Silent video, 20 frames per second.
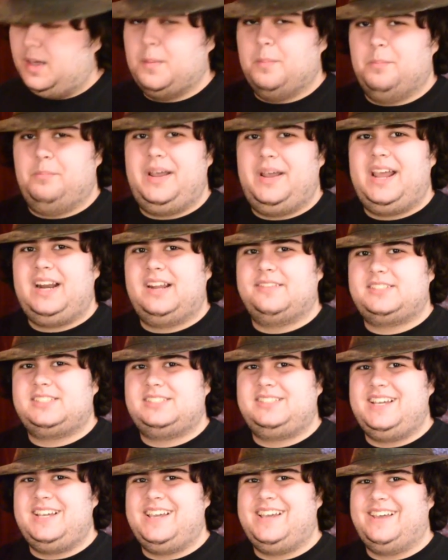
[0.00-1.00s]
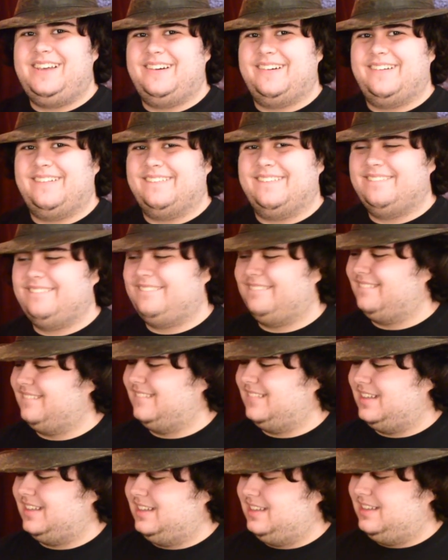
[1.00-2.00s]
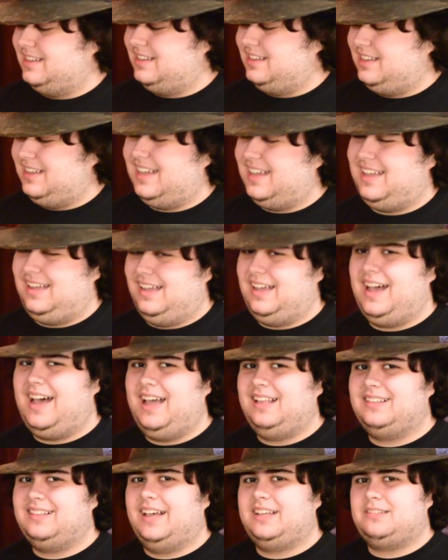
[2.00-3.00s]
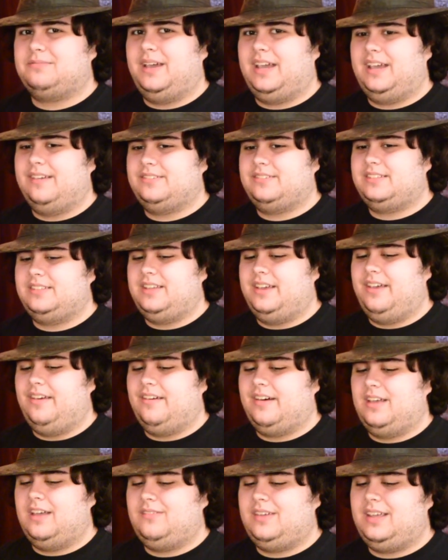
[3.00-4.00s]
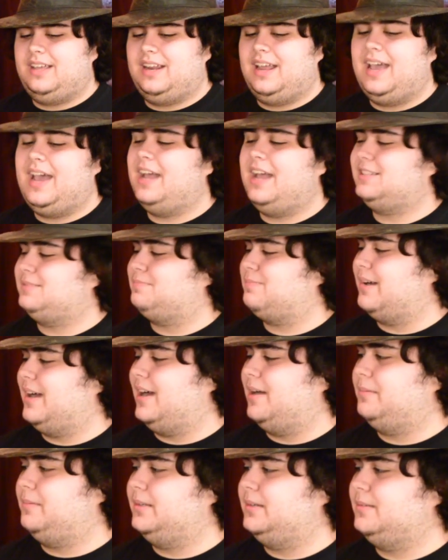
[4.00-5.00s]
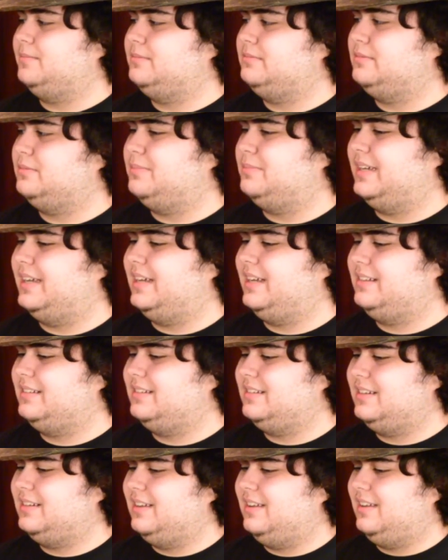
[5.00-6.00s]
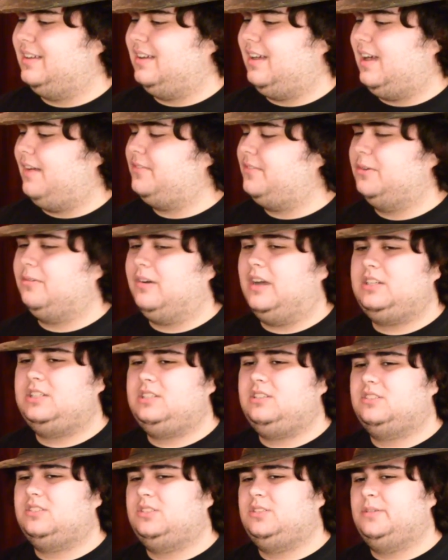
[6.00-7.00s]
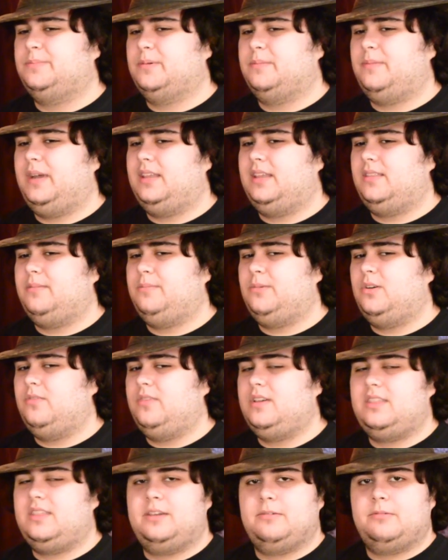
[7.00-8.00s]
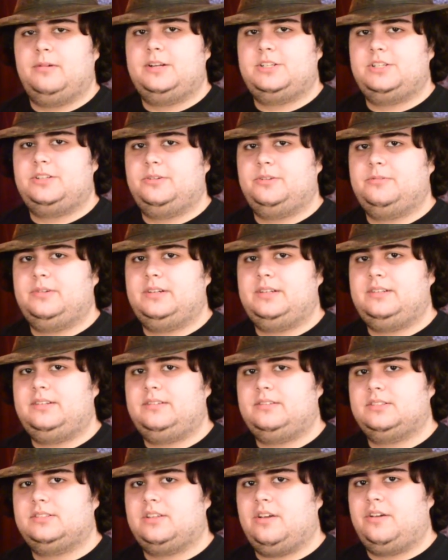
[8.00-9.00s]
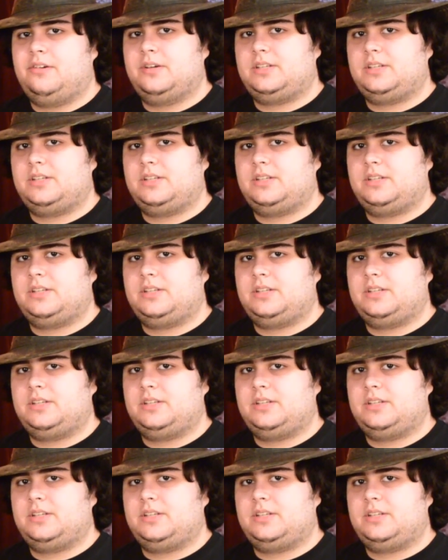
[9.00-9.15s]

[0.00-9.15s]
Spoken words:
Man of Steel. I like Man of Steel. I mean, it had its problems, but after watching Superman the movie, the original one, starring